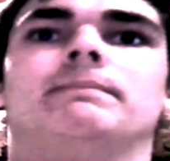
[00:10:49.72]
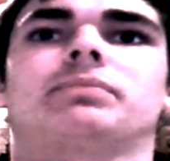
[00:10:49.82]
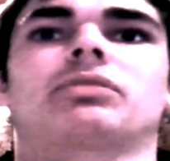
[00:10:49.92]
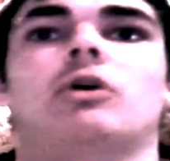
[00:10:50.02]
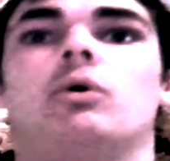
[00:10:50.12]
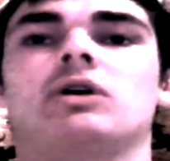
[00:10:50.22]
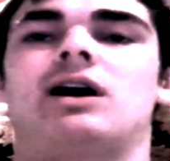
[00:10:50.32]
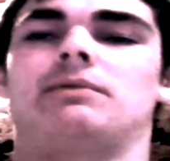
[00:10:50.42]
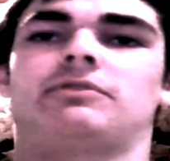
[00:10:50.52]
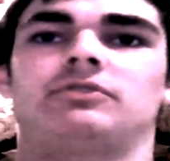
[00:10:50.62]
the whole
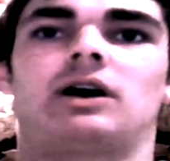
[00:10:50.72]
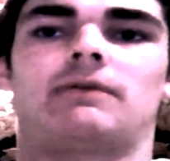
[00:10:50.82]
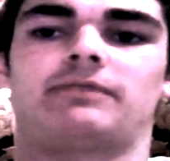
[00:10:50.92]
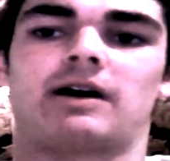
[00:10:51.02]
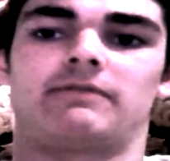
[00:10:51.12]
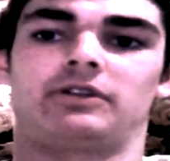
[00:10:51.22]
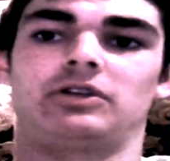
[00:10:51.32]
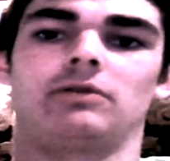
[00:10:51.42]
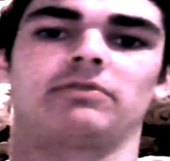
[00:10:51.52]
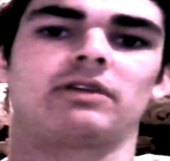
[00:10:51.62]
comments for top 5
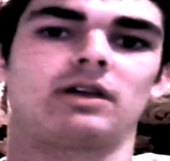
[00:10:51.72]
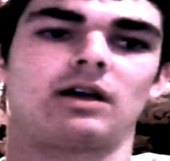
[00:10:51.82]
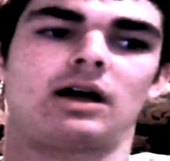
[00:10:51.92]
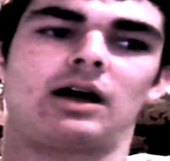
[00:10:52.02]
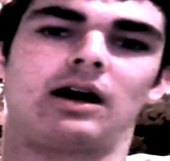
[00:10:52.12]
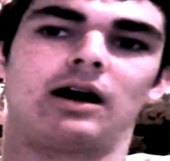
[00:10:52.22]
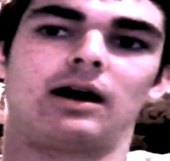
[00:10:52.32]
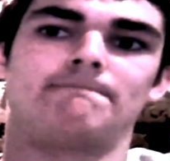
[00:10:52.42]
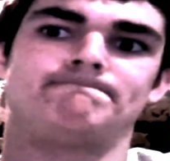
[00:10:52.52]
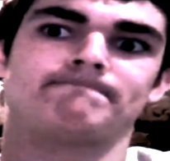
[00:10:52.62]
videos,
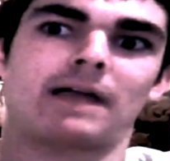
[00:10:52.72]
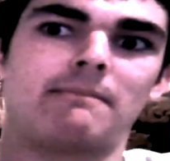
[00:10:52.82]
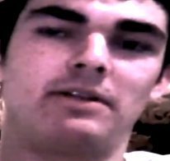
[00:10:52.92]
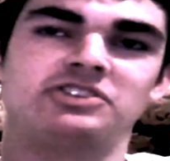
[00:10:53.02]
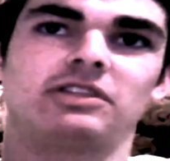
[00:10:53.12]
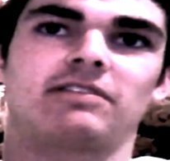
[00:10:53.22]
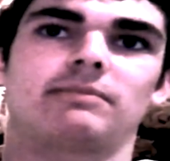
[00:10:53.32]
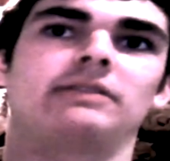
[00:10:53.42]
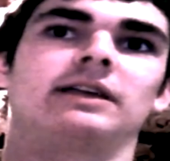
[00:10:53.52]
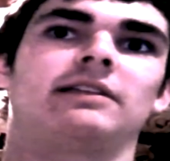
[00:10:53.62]
I mentioned this in
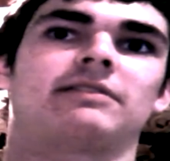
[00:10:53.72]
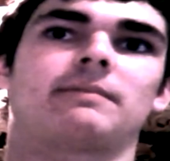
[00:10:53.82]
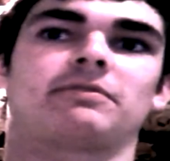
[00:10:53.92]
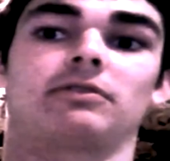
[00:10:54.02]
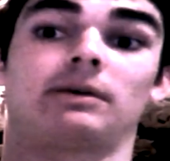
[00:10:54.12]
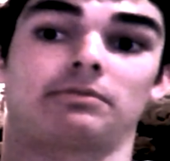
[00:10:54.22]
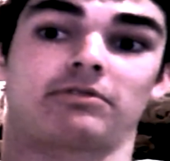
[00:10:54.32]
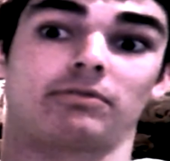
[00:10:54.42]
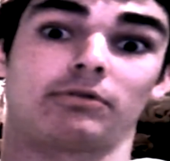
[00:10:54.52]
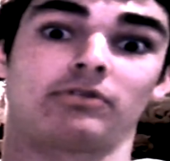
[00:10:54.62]
my latest episode,
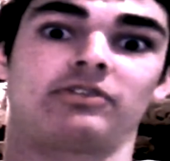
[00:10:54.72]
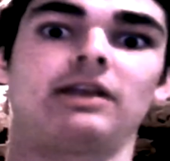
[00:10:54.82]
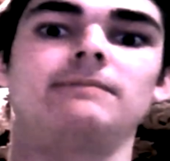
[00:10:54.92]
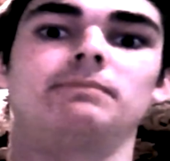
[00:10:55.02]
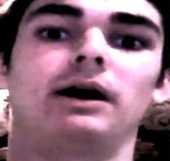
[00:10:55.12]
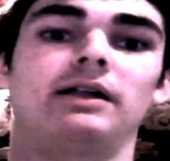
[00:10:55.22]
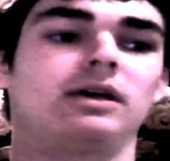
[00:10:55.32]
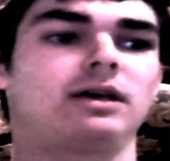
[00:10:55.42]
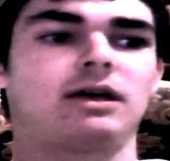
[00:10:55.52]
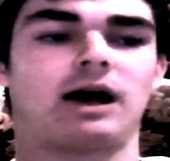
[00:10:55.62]
episode 13, but
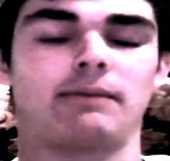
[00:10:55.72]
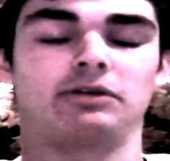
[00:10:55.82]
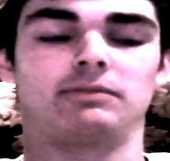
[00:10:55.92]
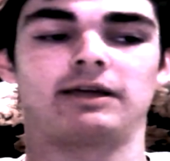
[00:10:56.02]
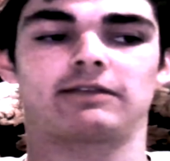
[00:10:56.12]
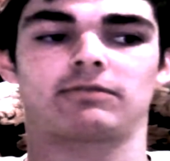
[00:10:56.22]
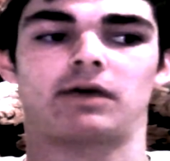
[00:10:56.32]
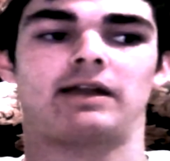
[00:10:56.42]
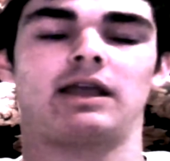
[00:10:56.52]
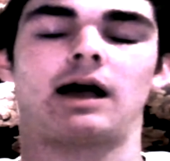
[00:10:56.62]
I'm going to make it so
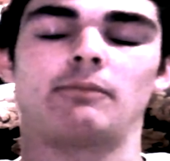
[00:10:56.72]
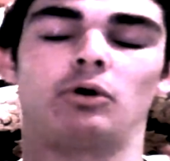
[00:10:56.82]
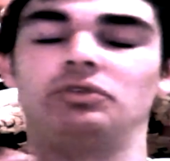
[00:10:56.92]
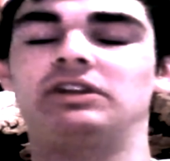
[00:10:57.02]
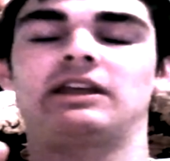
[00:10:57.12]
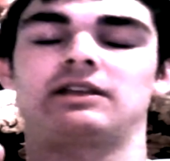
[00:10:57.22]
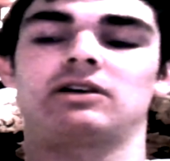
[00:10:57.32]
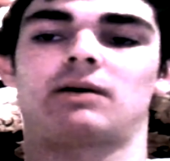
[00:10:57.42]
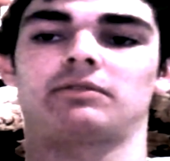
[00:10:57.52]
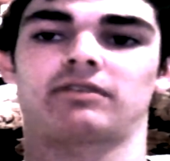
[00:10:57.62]
that I'm only taking
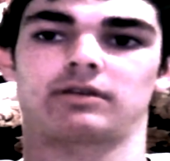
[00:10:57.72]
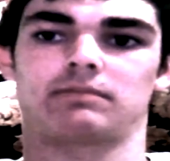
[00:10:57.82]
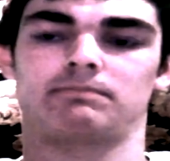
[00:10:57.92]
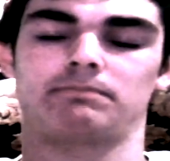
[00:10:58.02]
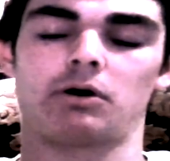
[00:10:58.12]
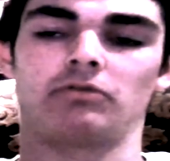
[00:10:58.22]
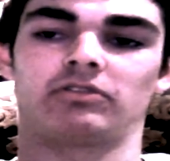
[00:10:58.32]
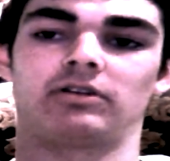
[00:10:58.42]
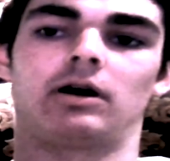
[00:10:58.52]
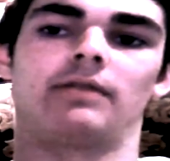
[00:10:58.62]
comments that get
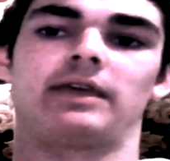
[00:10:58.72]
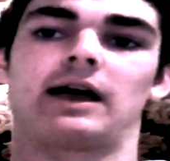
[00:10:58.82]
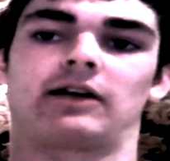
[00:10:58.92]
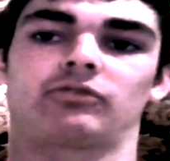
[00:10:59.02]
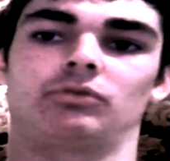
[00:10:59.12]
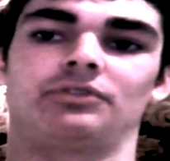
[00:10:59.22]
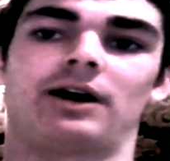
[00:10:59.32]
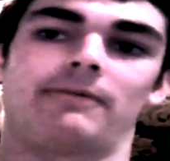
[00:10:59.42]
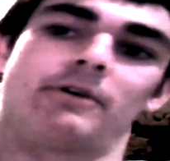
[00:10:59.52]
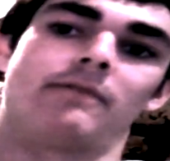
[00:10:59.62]
posted on the actual
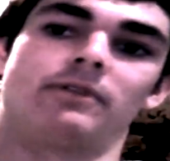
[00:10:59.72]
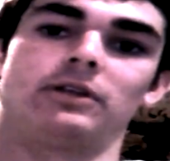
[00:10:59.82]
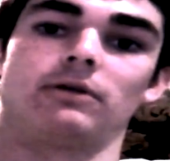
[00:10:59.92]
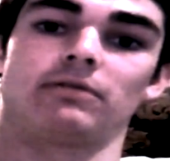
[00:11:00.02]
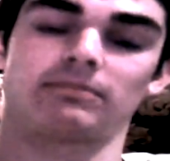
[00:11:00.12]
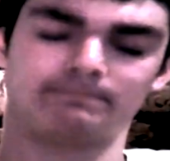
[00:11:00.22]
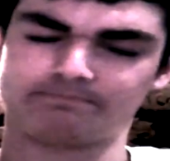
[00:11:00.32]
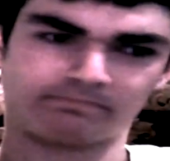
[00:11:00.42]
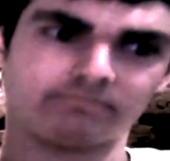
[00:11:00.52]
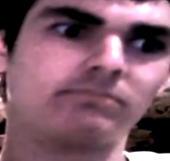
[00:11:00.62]
top 5 videos
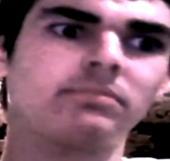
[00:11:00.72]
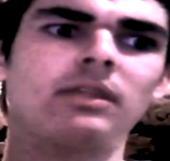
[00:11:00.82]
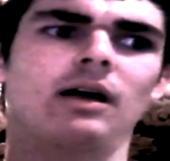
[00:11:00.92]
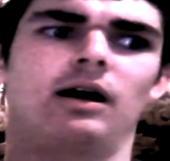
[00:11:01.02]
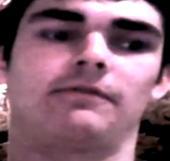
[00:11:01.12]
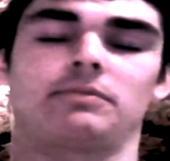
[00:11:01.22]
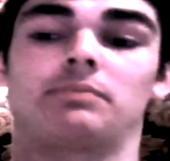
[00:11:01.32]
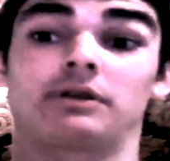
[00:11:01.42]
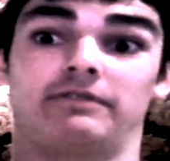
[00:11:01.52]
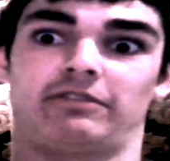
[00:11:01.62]
from the
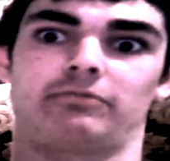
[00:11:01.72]
previous